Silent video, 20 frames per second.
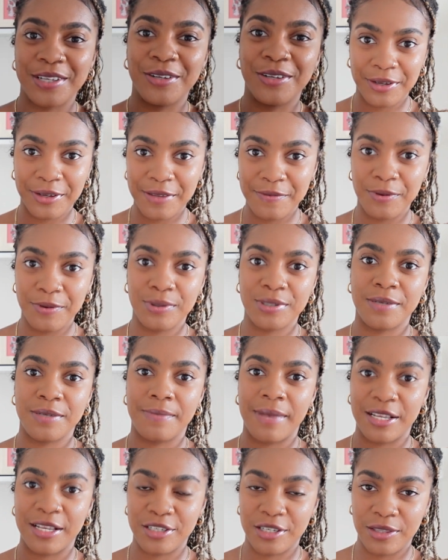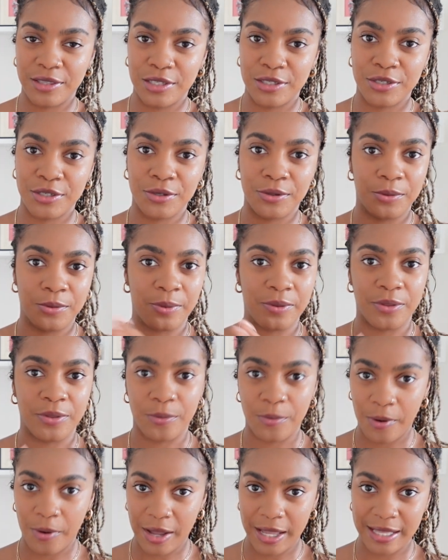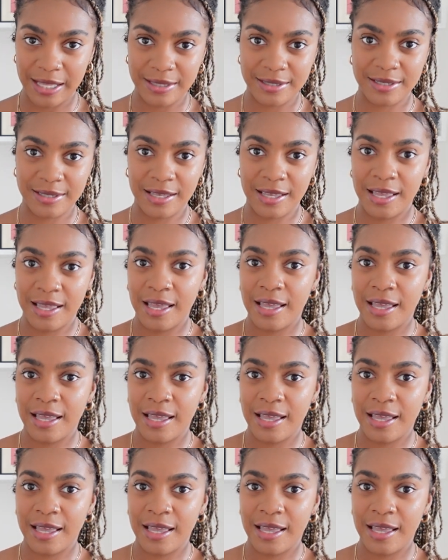Looking forward to matching the two with the white